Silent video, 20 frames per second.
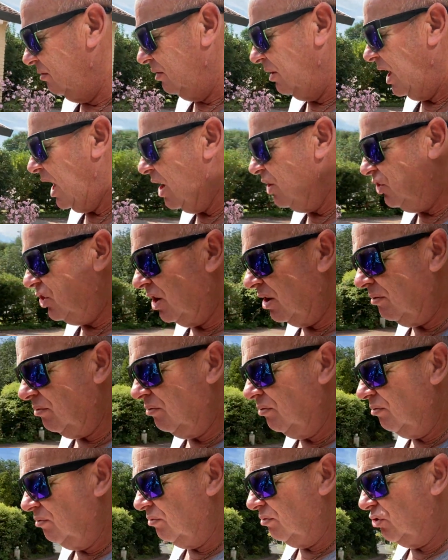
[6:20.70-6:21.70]

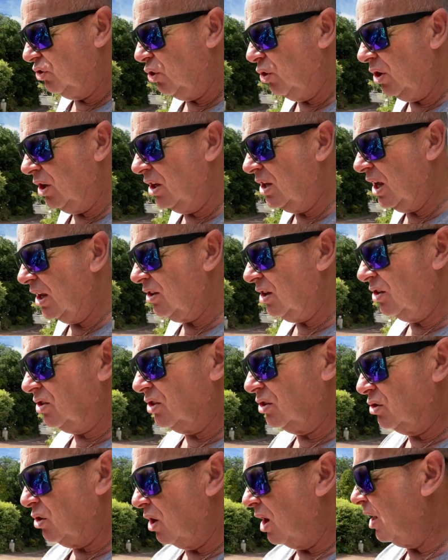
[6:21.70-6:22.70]
engine, tuning kit. This
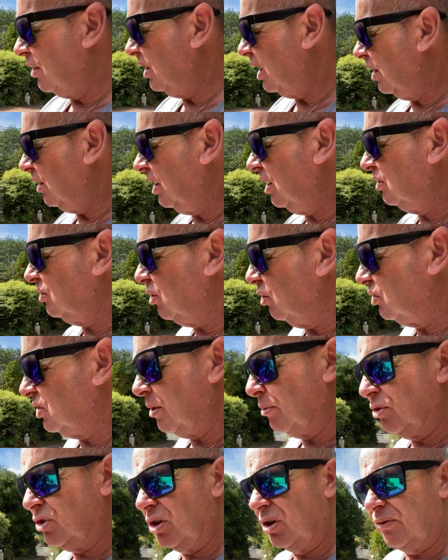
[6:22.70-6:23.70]
has got, I think it's got
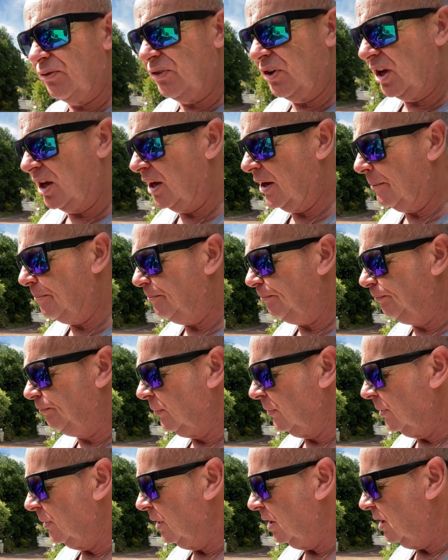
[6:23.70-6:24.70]
some sort of,
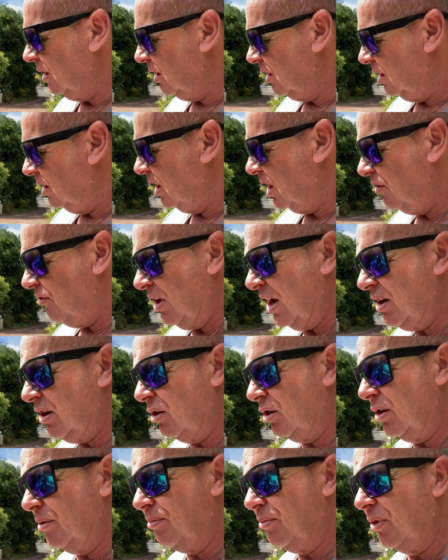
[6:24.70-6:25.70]
I read
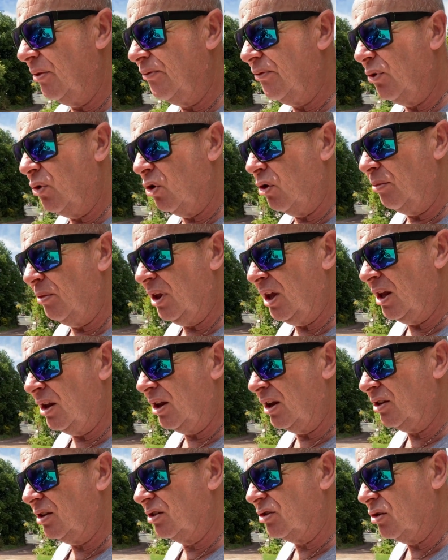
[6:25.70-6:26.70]
on the forum there
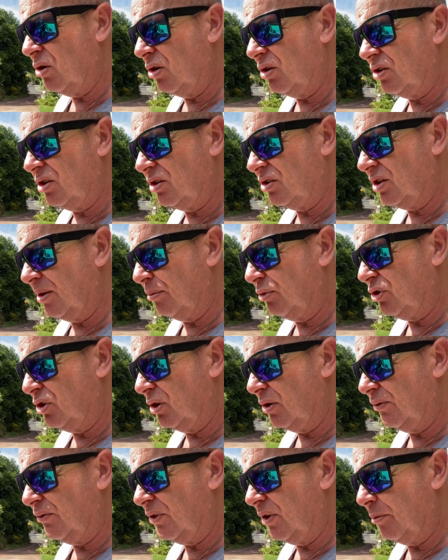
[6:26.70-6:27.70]
that it's got some
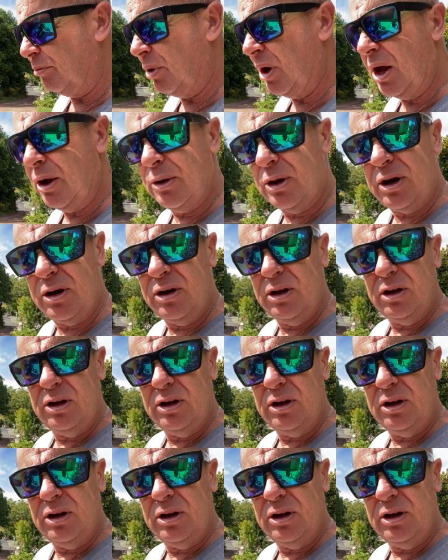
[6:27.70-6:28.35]
sort of power